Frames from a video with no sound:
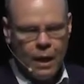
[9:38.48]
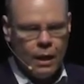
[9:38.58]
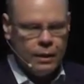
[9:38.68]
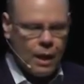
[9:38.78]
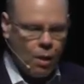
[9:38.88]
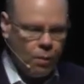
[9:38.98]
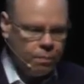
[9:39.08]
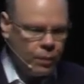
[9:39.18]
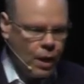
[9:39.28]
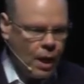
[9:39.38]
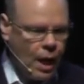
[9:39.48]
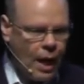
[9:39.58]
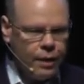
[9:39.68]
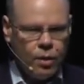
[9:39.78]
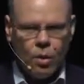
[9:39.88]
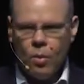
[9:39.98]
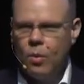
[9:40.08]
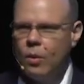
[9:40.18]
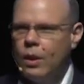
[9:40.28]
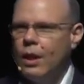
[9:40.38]
Now, I
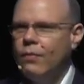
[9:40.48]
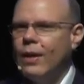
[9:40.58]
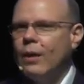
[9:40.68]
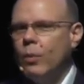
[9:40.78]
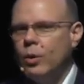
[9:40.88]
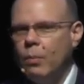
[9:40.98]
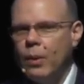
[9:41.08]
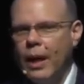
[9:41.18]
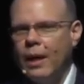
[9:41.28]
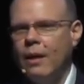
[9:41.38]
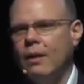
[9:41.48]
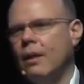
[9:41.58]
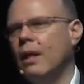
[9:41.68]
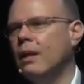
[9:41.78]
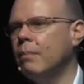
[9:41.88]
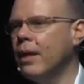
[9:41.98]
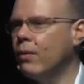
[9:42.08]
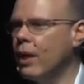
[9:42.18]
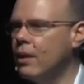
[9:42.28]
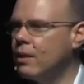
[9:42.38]
know if that were to break, it may
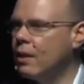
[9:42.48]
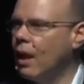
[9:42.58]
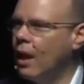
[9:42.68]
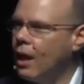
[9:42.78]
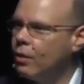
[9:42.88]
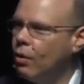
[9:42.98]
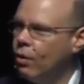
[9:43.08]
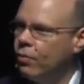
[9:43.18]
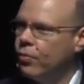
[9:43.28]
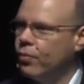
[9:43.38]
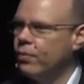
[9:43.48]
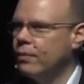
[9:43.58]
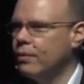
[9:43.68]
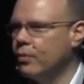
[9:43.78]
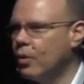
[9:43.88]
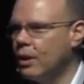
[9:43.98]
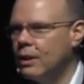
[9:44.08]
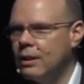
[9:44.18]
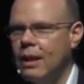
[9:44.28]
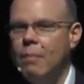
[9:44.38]
raise a lot of, of
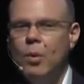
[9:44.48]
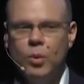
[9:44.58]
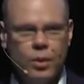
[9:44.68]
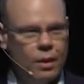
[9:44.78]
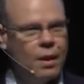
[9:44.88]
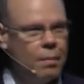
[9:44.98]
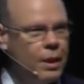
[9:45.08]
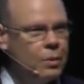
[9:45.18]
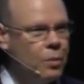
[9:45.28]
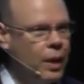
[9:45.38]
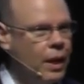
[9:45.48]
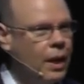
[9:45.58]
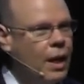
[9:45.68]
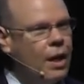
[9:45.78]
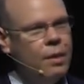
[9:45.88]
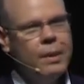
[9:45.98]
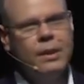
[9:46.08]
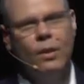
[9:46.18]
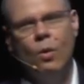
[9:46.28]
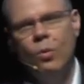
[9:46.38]
course, emotion coming to way. And you might
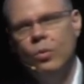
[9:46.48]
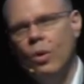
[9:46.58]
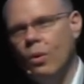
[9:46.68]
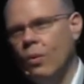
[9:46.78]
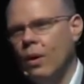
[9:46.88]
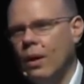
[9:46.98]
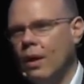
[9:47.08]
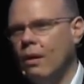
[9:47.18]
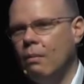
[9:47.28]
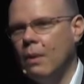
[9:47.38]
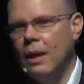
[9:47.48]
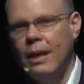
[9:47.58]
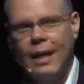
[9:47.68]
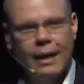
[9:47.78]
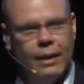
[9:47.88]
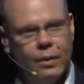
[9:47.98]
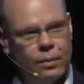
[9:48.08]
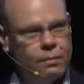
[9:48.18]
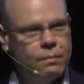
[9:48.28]
say, oh no, anong mangyayari ngayon?